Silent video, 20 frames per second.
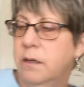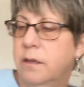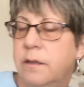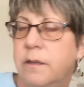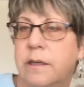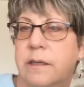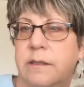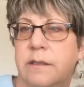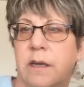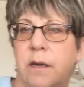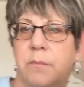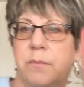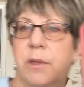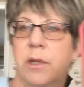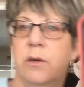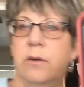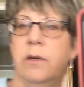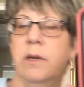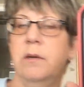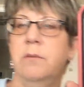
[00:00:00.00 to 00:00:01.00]
Things are
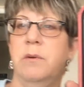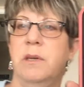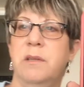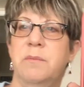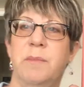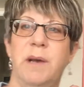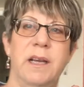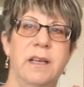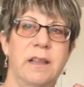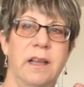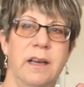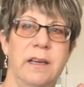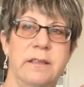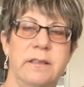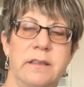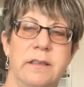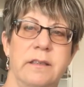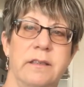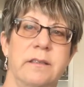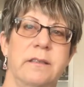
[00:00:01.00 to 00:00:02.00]
blurry with my
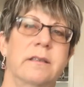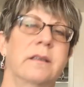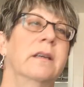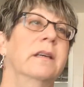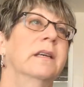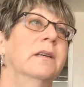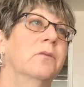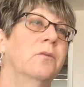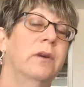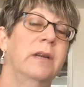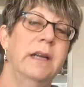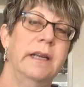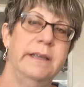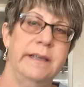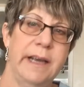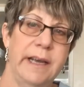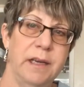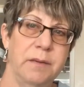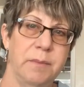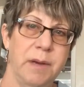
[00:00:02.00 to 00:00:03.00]
glasses. When I
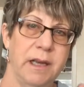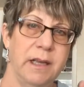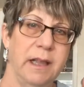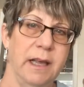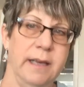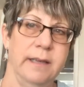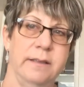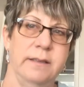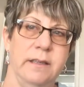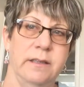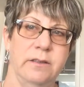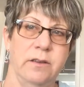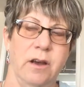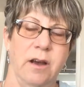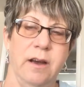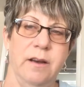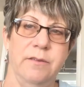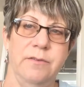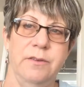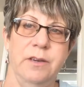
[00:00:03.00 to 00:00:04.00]
take my glasses
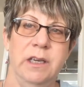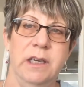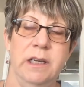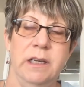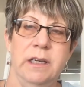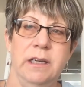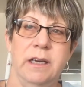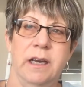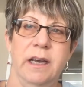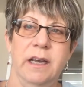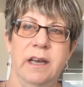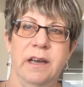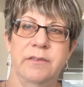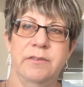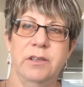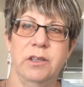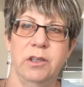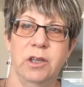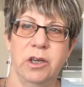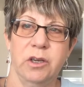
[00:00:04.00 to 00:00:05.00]
off, I have
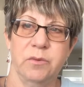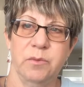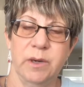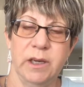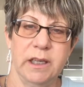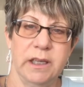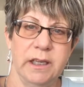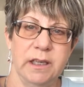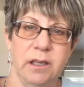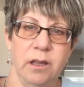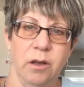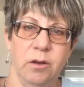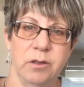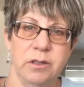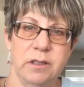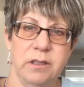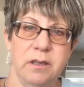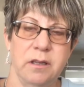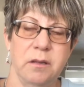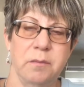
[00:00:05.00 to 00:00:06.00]
to look really
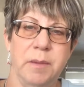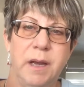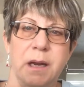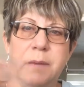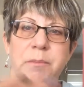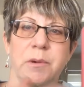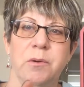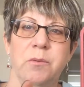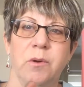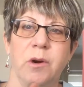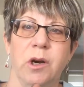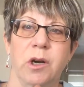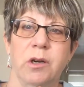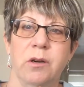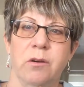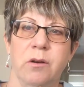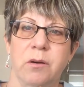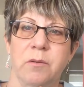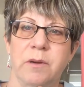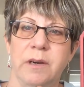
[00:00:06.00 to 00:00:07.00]
close to the
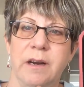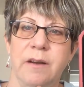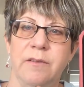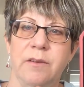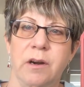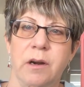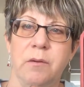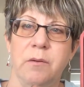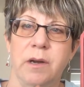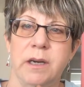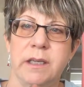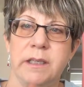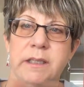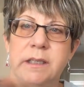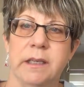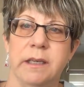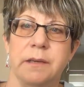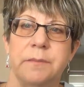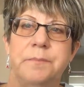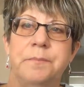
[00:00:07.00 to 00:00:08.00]
paperwork or whatever I want to
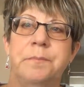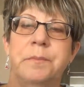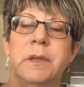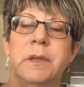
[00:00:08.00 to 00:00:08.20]
see.